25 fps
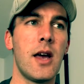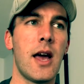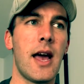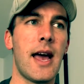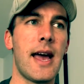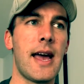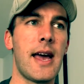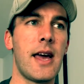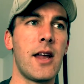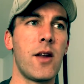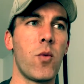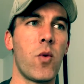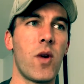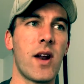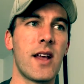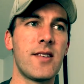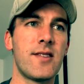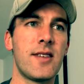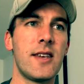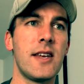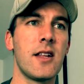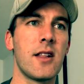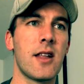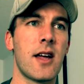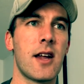And what I
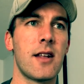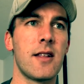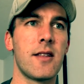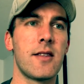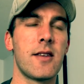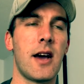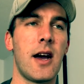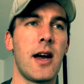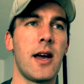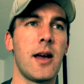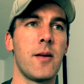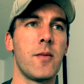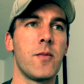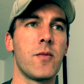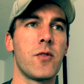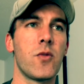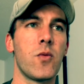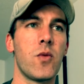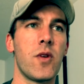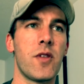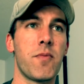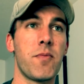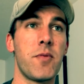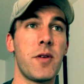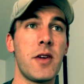see a lot of the times
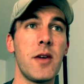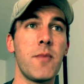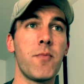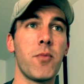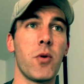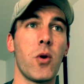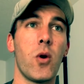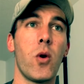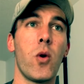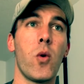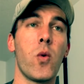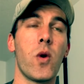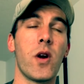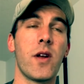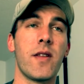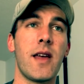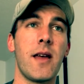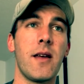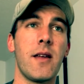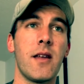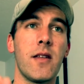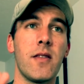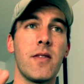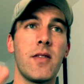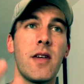with people where
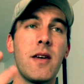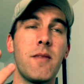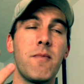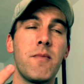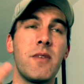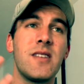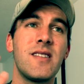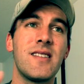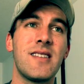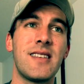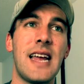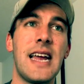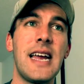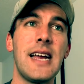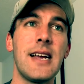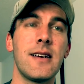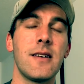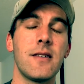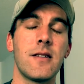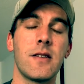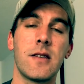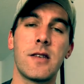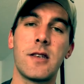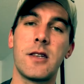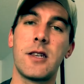they, they mistake
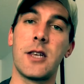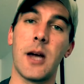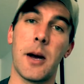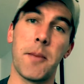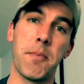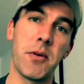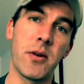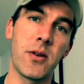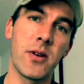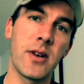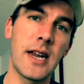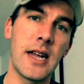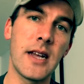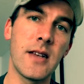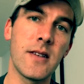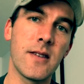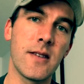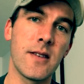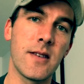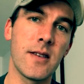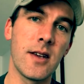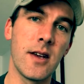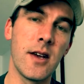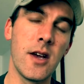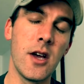
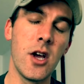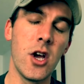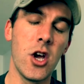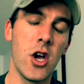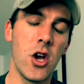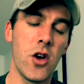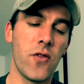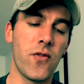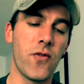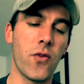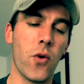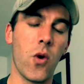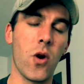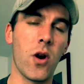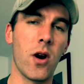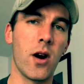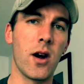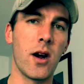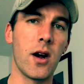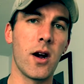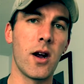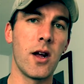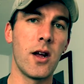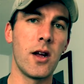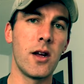stubbornness
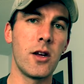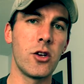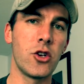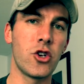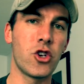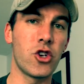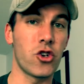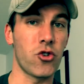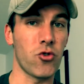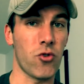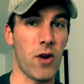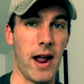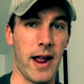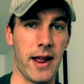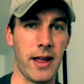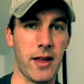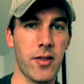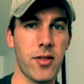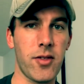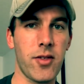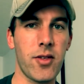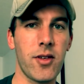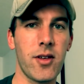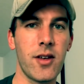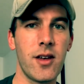for
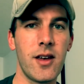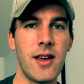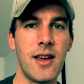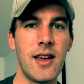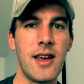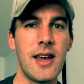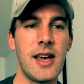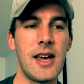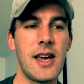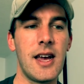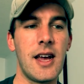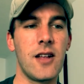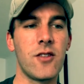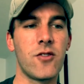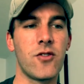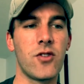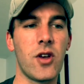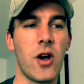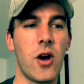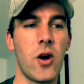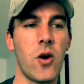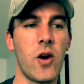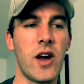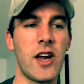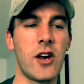strength. And
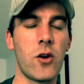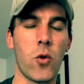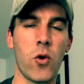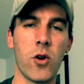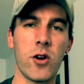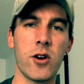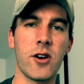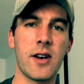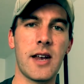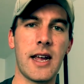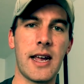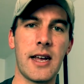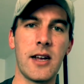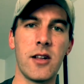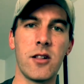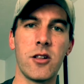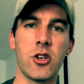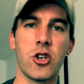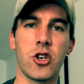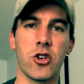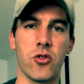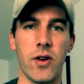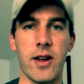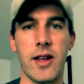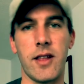so, in order to
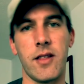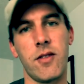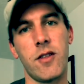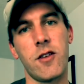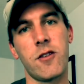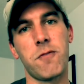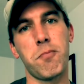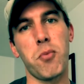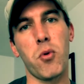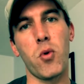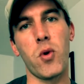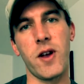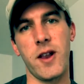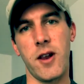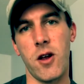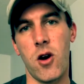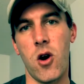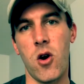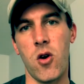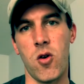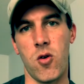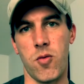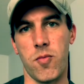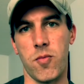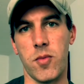illustrate this point
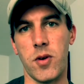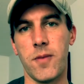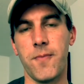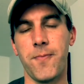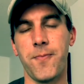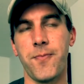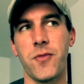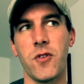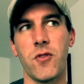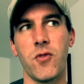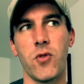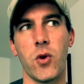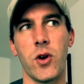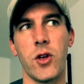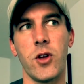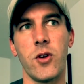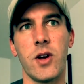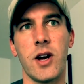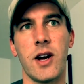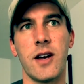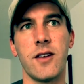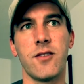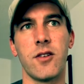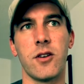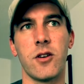home for you
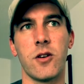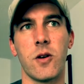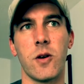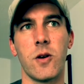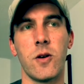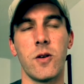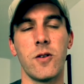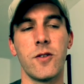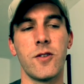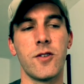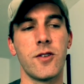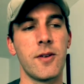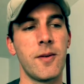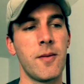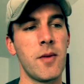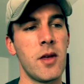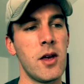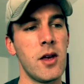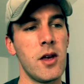guys and girls,